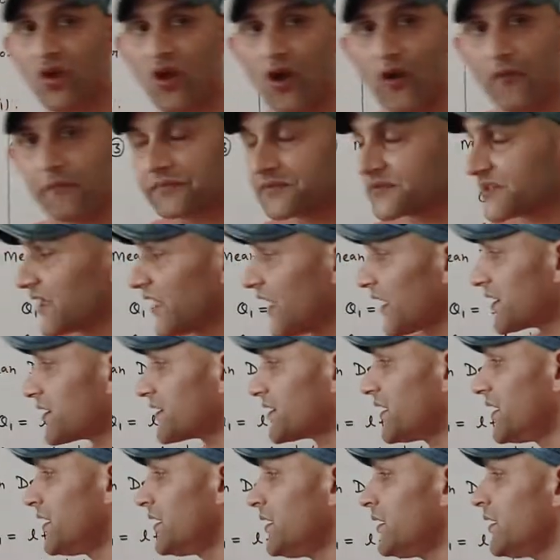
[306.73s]
of
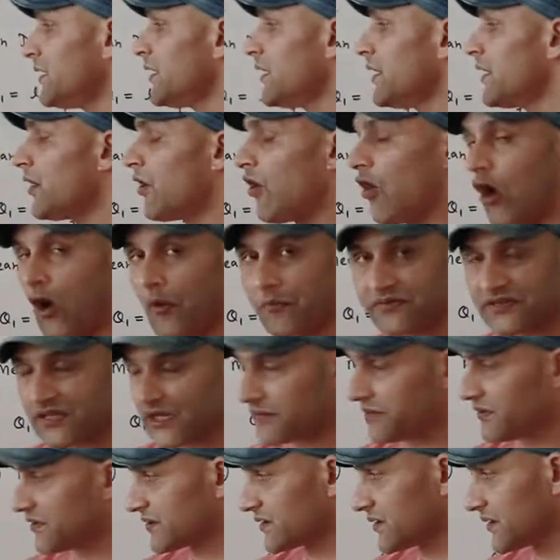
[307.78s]
selected
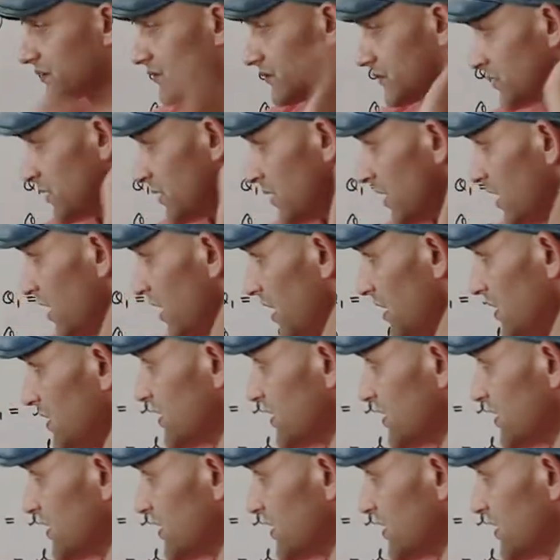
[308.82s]
observation. In